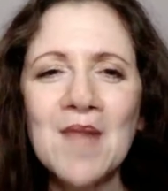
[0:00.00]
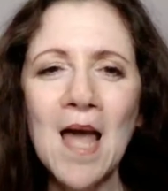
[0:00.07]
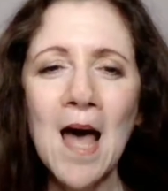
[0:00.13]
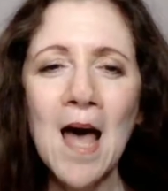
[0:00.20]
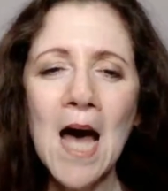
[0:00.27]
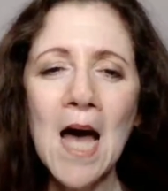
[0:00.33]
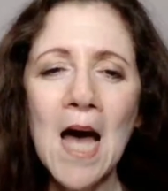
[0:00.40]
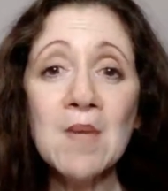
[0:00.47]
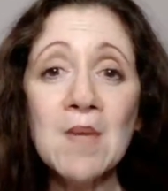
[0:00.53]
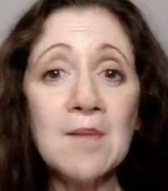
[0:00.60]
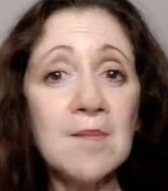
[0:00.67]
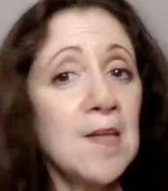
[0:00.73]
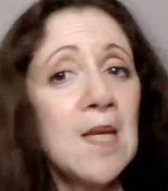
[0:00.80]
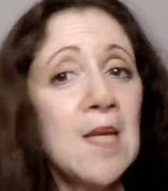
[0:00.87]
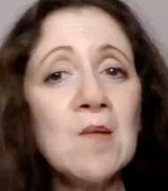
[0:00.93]
I make
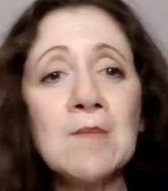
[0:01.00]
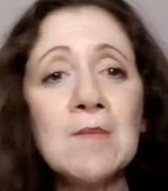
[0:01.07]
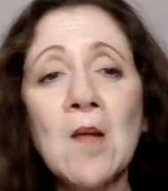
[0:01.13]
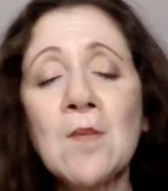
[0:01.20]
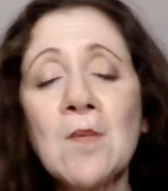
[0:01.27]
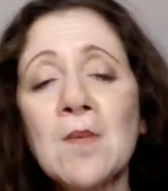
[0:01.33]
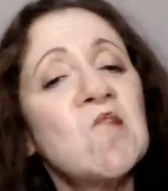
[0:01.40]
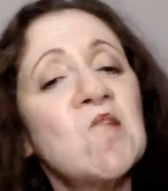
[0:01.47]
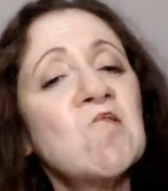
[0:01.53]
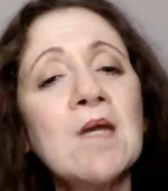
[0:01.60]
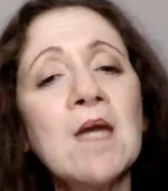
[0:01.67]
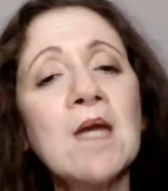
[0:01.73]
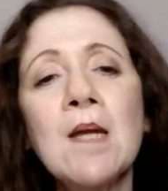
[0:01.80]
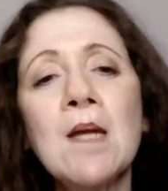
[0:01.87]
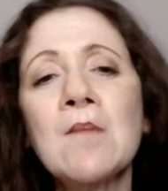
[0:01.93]
videos about luxury
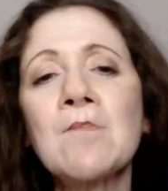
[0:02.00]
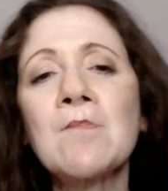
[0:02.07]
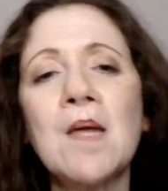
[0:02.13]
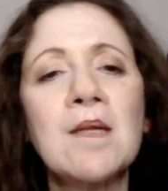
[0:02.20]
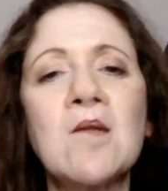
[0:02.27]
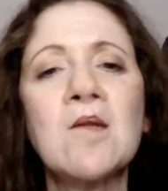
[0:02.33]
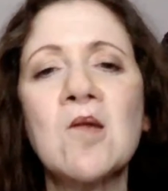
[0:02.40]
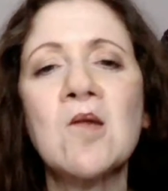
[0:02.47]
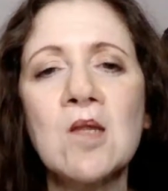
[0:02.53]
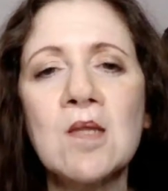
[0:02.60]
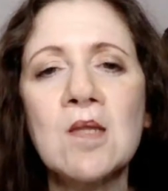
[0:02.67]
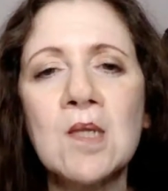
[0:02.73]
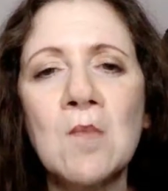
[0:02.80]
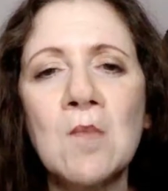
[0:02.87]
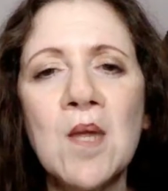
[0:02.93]
on a budget,
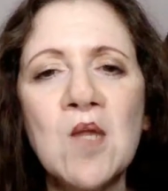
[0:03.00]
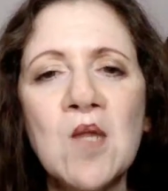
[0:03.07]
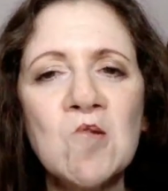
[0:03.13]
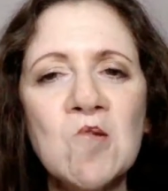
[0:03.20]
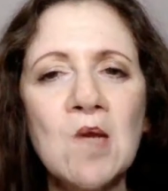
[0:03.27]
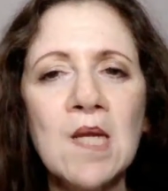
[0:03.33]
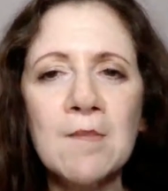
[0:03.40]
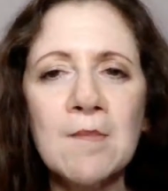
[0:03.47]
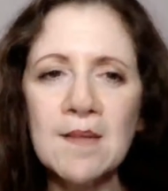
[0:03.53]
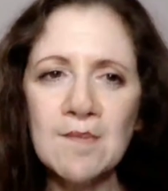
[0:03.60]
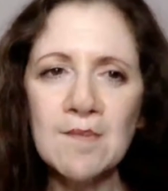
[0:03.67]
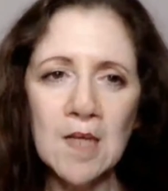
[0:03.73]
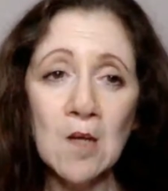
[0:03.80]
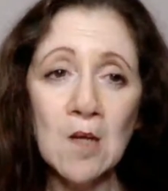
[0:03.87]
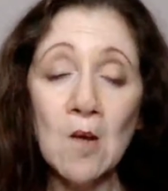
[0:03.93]
so make sure to give this
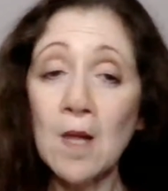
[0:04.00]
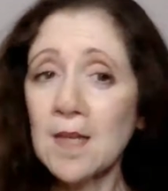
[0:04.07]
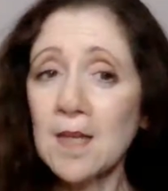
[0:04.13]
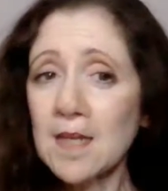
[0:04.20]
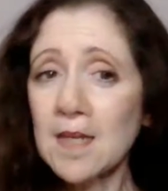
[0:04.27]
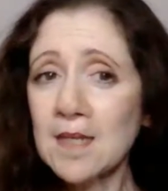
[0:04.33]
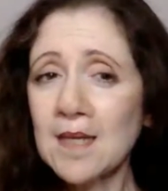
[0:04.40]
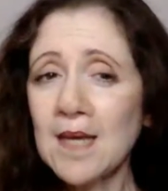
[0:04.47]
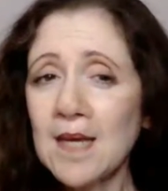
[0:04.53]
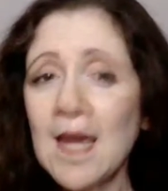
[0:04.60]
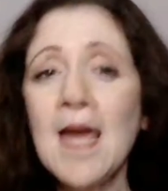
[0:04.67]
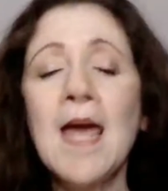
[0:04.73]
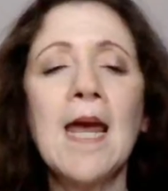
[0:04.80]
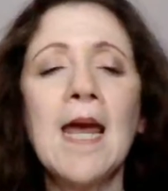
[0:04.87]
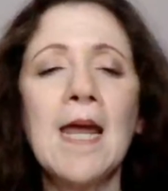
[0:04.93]
video a like
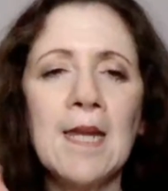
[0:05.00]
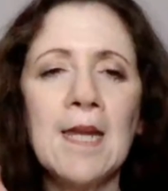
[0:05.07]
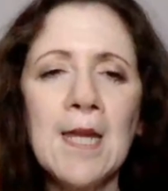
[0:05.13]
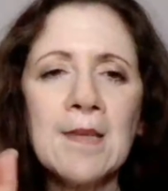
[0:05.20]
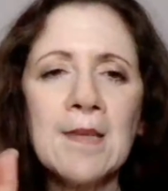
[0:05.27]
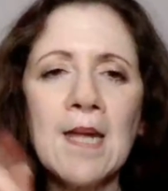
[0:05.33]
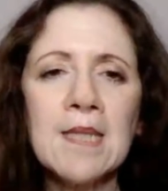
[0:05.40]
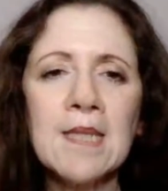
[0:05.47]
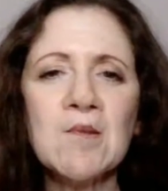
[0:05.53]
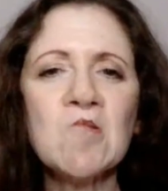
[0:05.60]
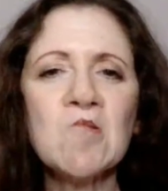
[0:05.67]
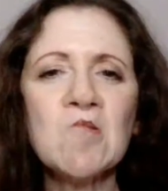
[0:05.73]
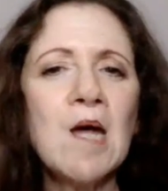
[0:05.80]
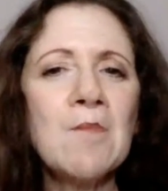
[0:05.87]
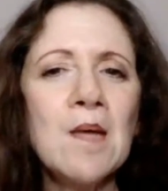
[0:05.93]
and hit that
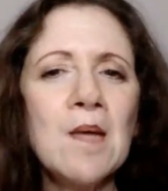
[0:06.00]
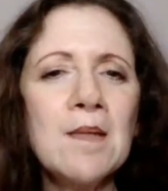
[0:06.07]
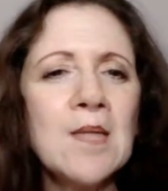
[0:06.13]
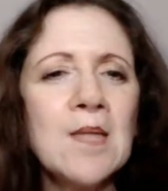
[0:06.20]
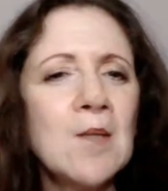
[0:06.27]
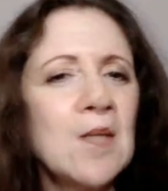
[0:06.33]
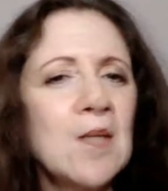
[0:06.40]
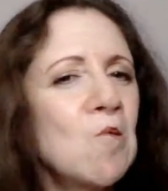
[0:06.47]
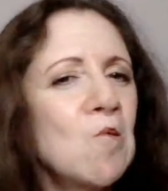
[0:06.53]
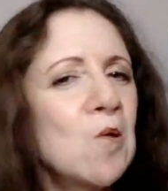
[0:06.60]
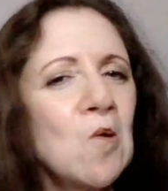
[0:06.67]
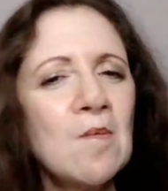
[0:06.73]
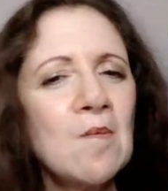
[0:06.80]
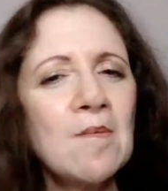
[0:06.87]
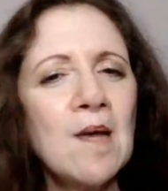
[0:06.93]
subscribe button so that you are
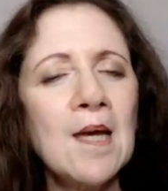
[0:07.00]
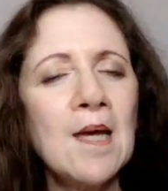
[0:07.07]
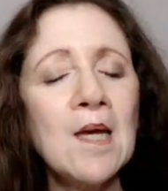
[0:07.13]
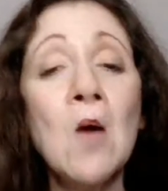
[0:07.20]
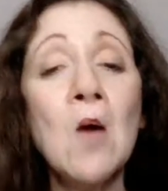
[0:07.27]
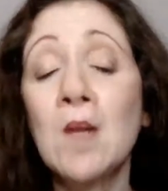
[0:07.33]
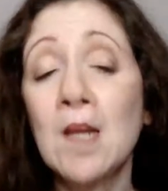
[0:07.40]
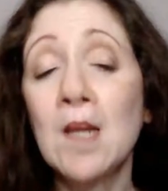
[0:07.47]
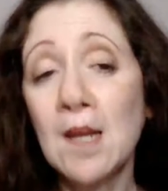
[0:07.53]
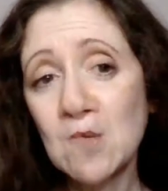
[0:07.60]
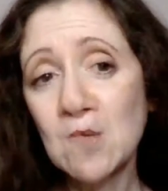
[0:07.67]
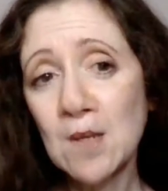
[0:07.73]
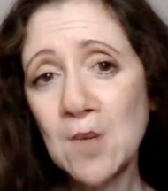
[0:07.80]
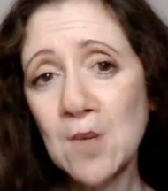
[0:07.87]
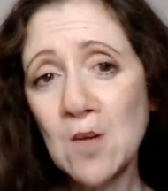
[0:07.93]
notified whenever I
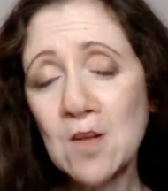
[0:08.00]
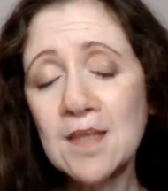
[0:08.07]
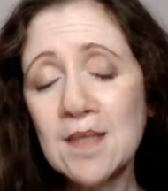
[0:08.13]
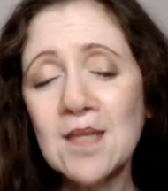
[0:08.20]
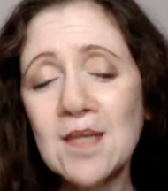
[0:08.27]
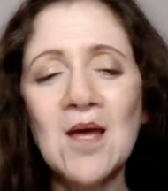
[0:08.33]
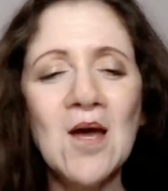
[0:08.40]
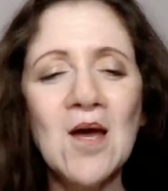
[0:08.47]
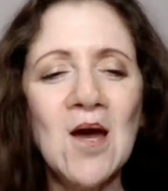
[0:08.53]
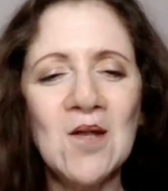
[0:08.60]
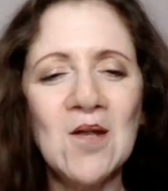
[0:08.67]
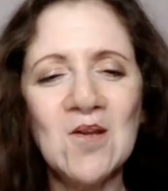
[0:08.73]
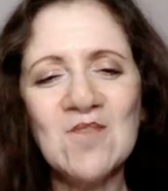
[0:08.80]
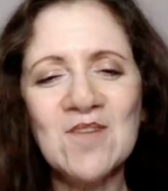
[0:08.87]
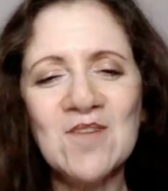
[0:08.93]
post a
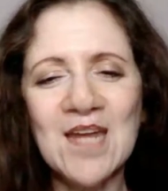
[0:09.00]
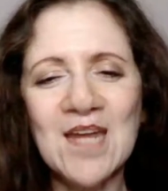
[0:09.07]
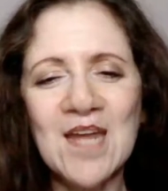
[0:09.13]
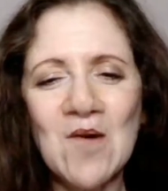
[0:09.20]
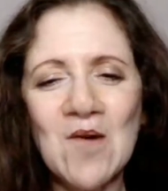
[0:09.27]
new video.